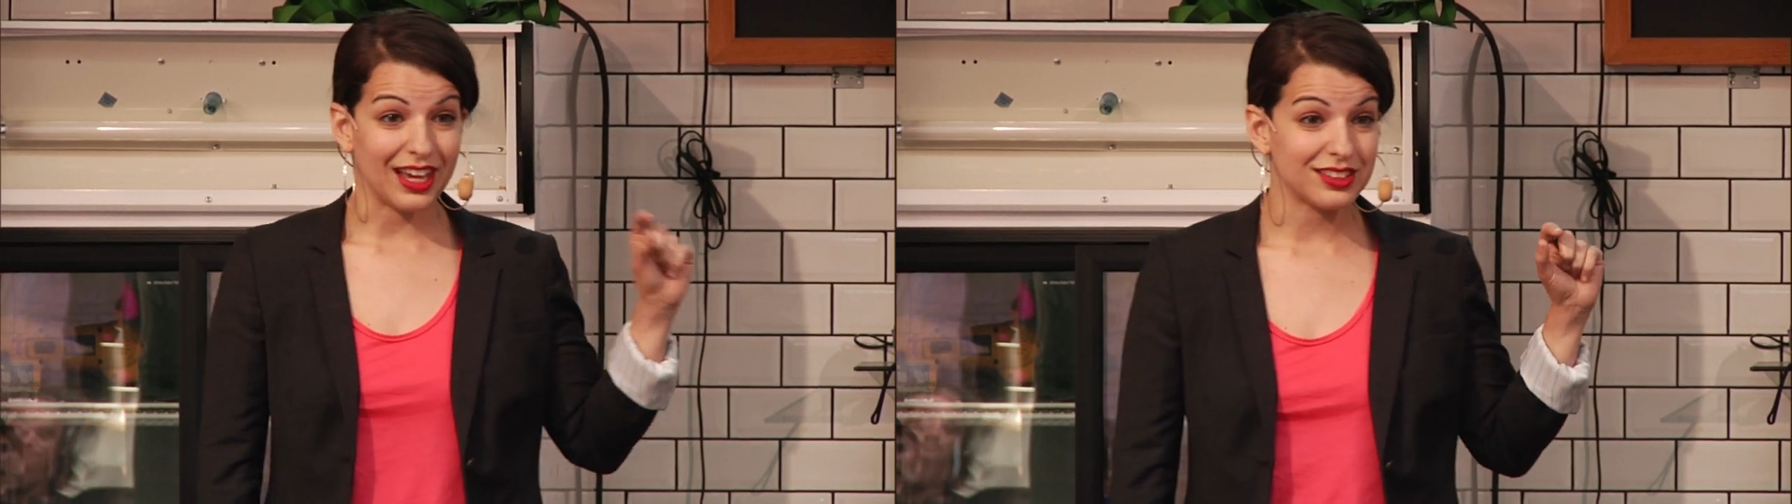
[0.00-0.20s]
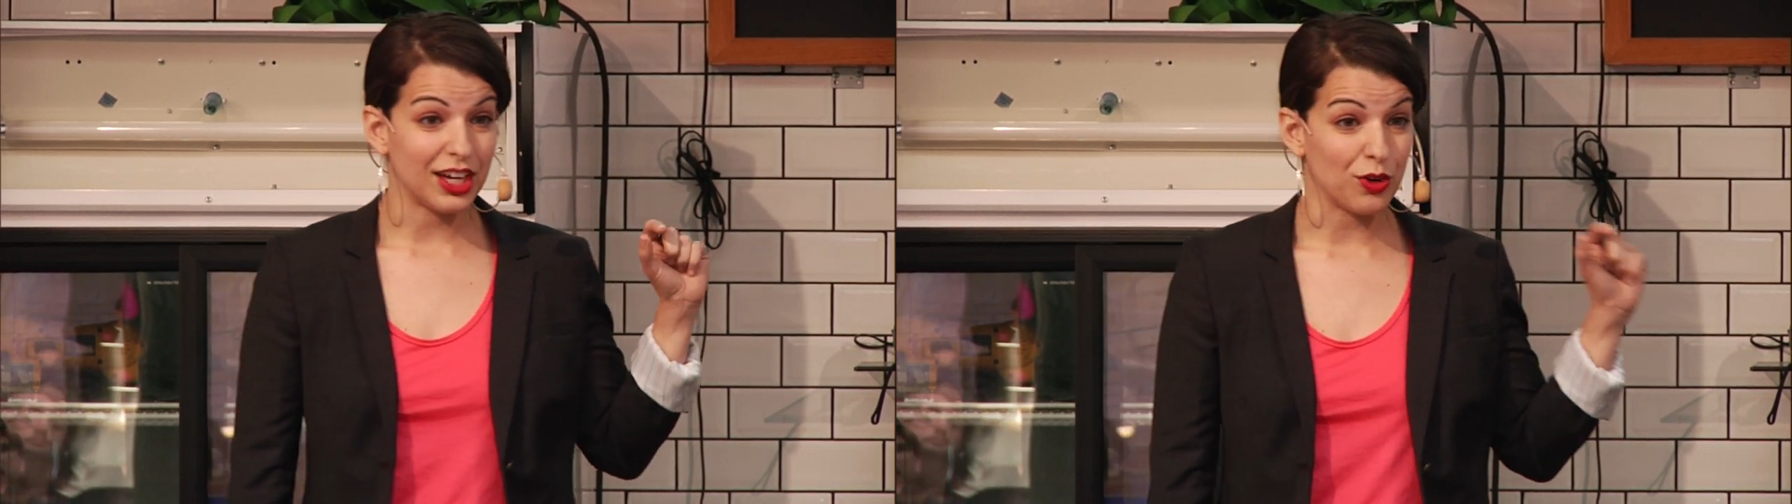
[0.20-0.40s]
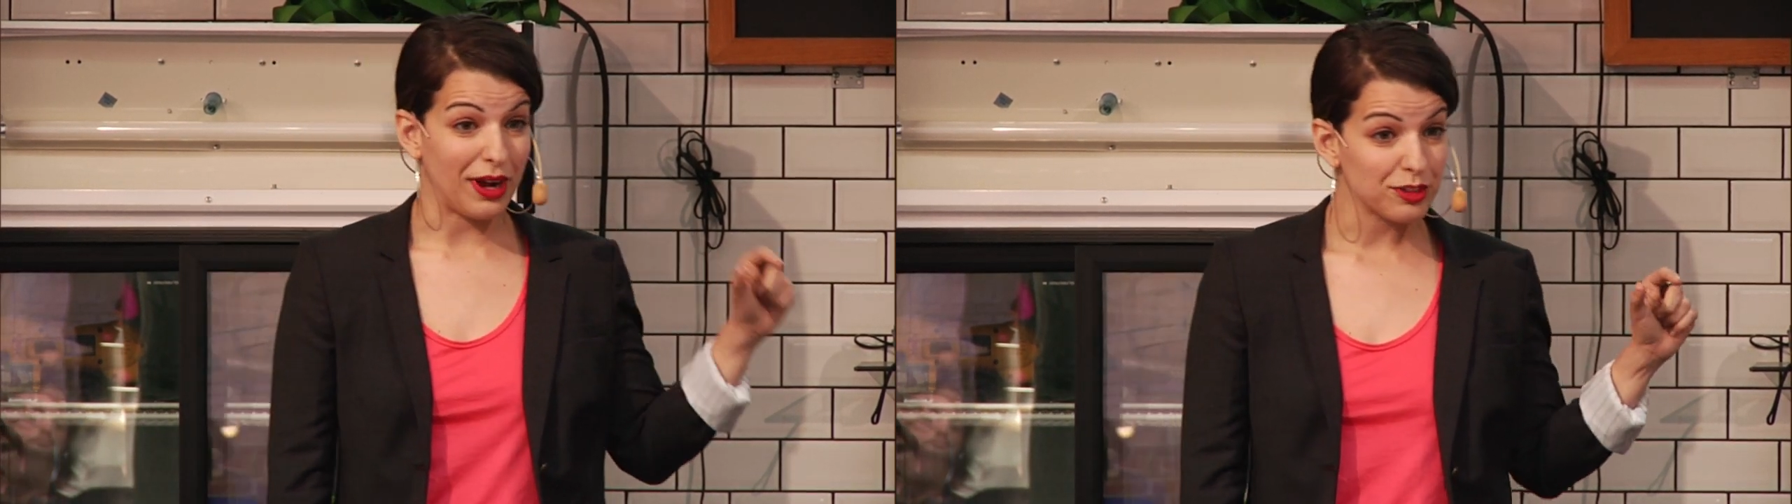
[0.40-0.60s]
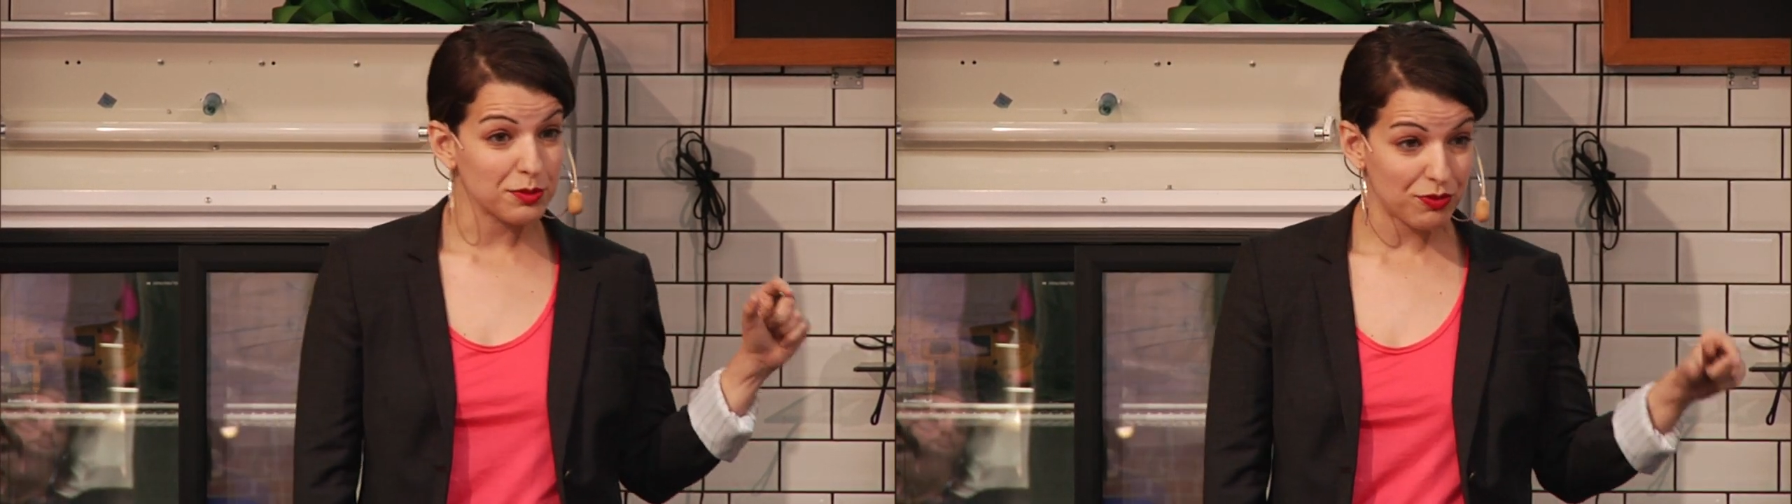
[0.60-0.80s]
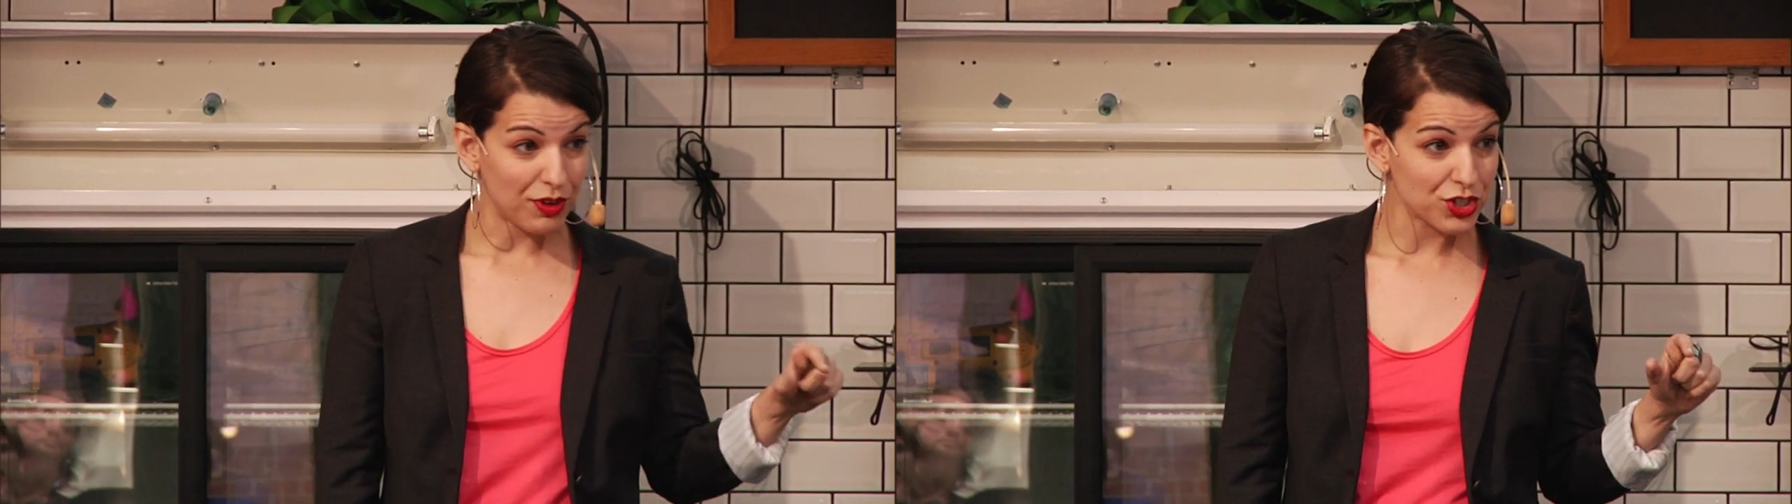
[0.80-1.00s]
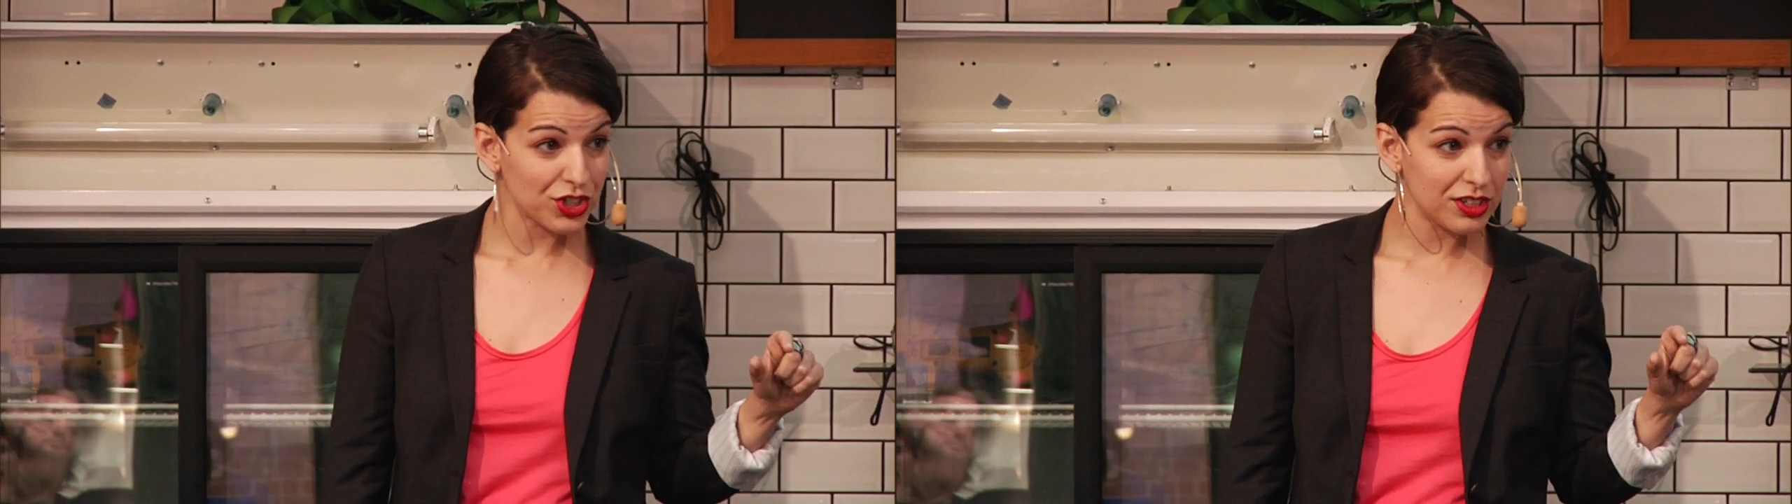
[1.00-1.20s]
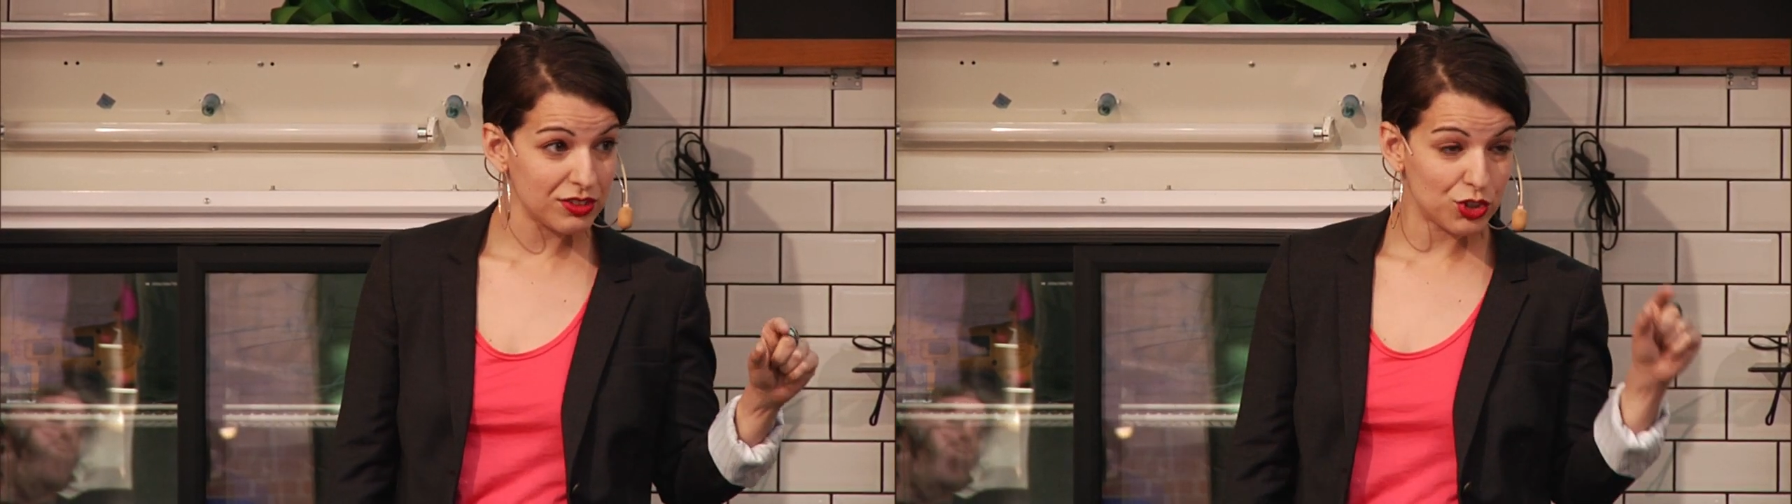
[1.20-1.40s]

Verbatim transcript: anti-harassment function